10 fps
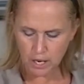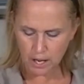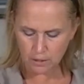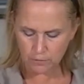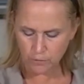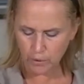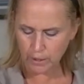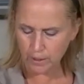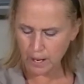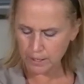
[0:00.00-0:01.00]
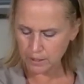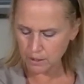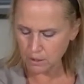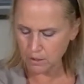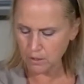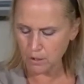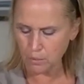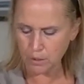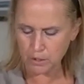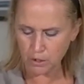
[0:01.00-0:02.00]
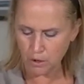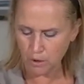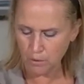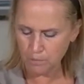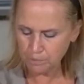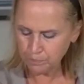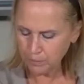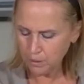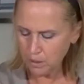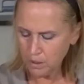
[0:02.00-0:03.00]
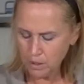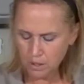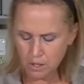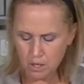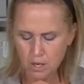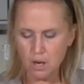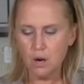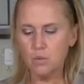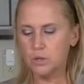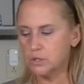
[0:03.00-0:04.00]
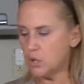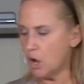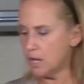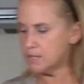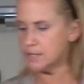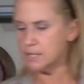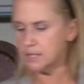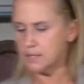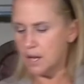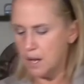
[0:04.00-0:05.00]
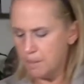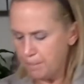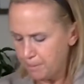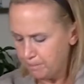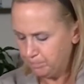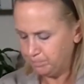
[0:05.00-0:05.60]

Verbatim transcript: olive oil on here. Here we go. Here, we'll toss this up